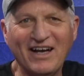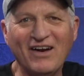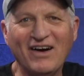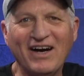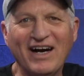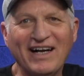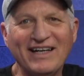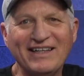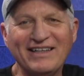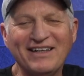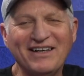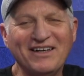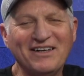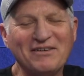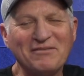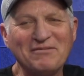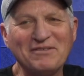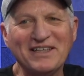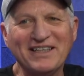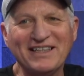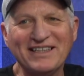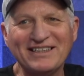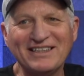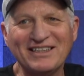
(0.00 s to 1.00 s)
I know
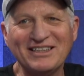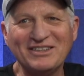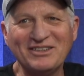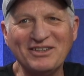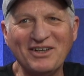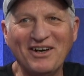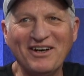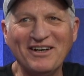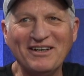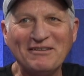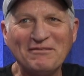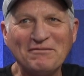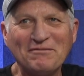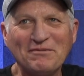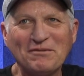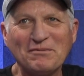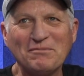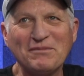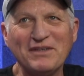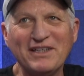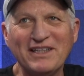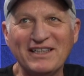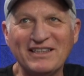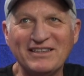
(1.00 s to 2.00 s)
because it's hard for
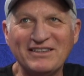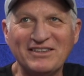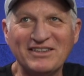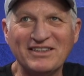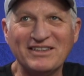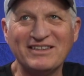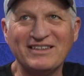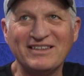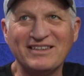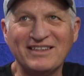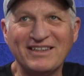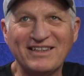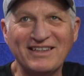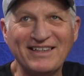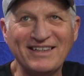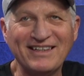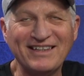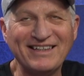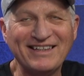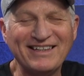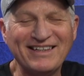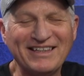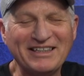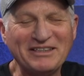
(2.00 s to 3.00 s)
me to just
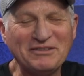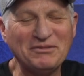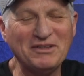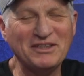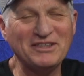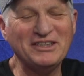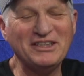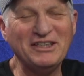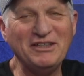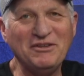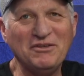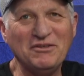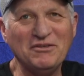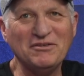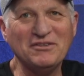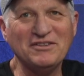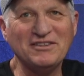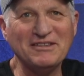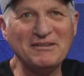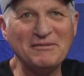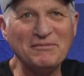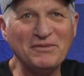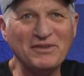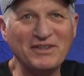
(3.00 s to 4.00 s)
especially through
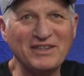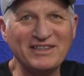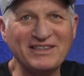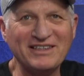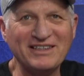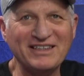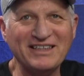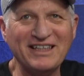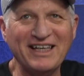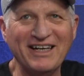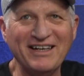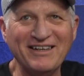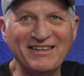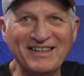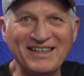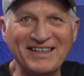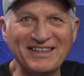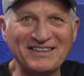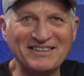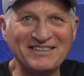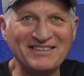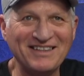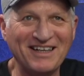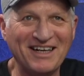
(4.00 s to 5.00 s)
some of the
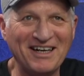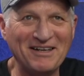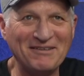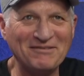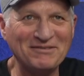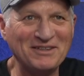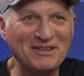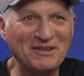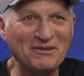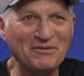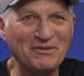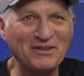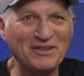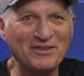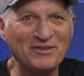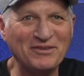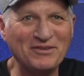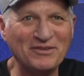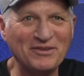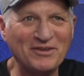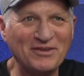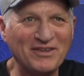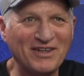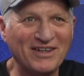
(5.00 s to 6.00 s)
scarier times I went
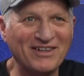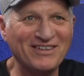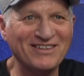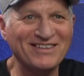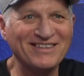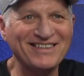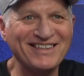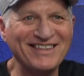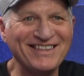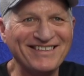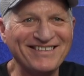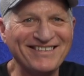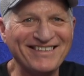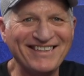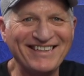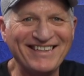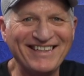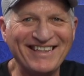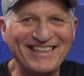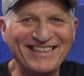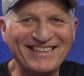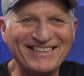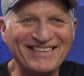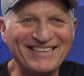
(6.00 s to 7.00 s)
yeah. through earlier in
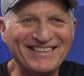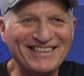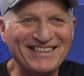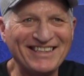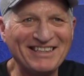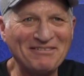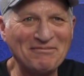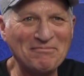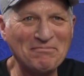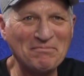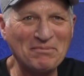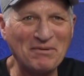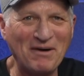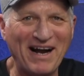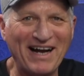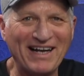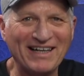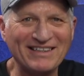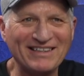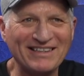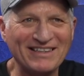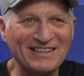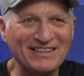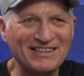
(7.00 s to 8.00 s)
this
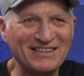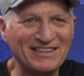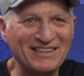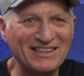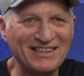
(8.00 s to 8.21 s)
practice.